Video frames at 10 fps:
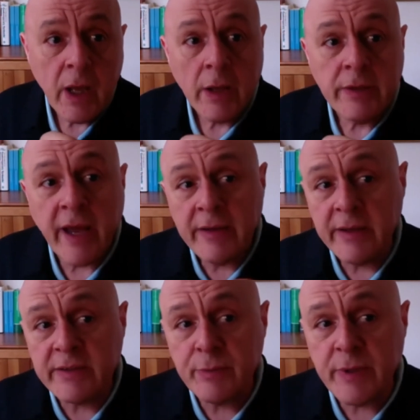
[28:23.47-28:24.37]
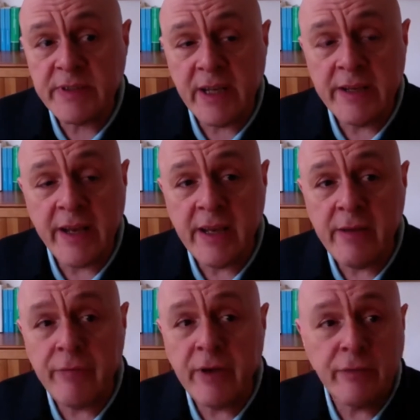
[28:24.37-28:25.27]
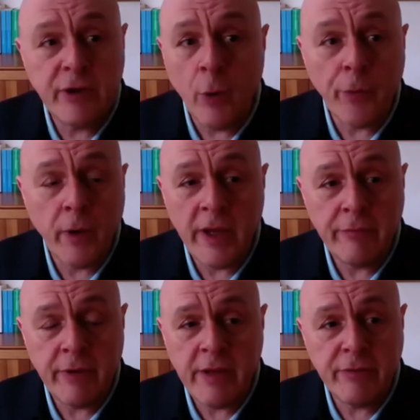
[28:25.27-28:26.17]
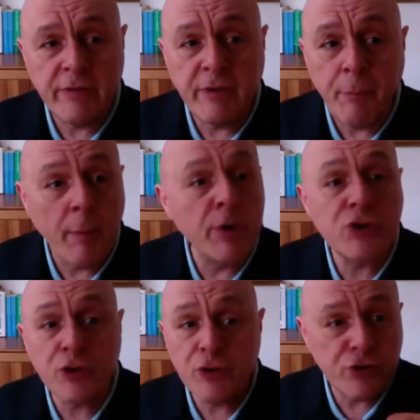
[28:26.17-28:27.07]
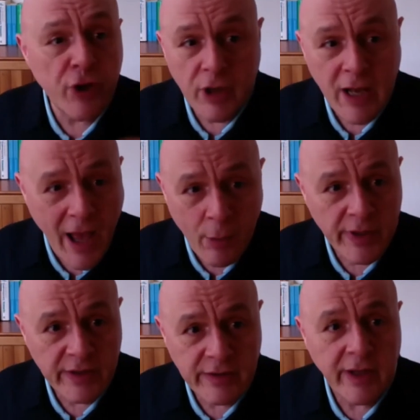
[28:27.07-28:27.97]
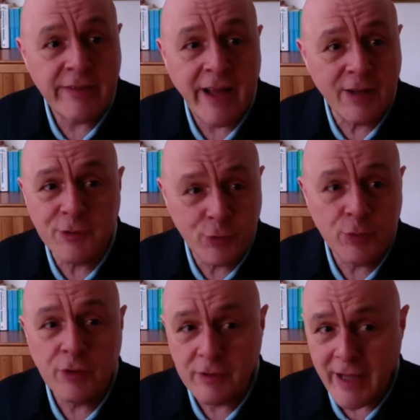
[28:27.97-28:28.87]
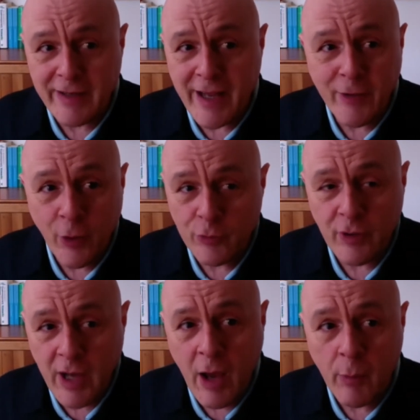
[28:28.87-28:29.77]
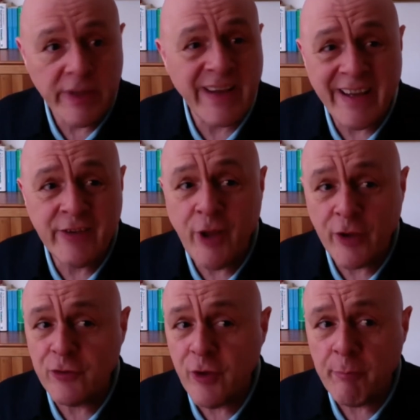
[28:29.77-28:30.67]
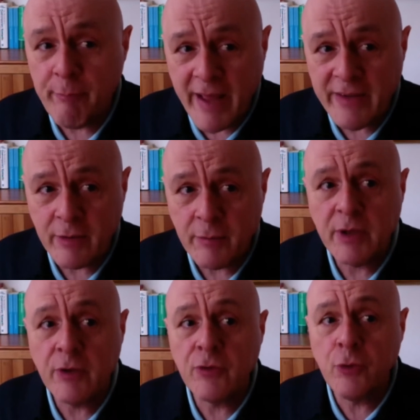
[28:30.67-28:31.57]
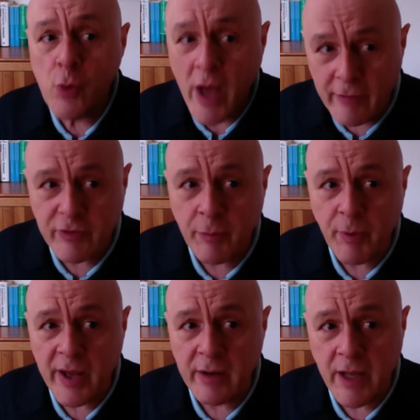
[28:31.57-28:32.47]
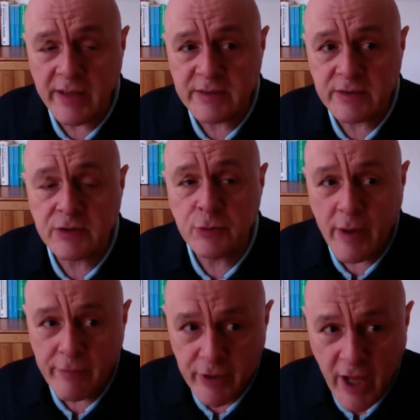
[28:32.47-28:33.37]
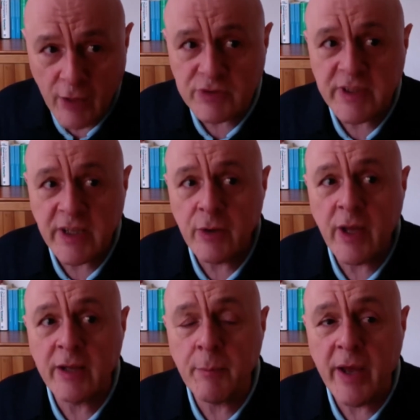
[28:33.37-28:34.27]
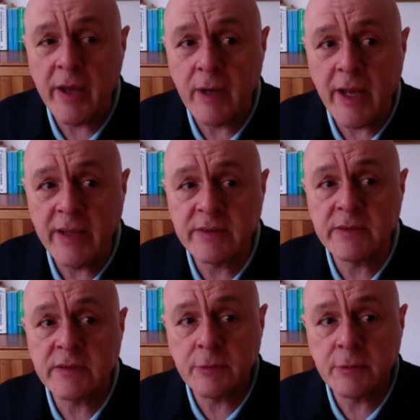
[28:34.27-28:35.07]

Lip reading: The idea is basically that even if the author, even if the publisher does not allow it and tells you that they don't allow it, it does not matter because you have the prior license. You have announced that you had the prior license.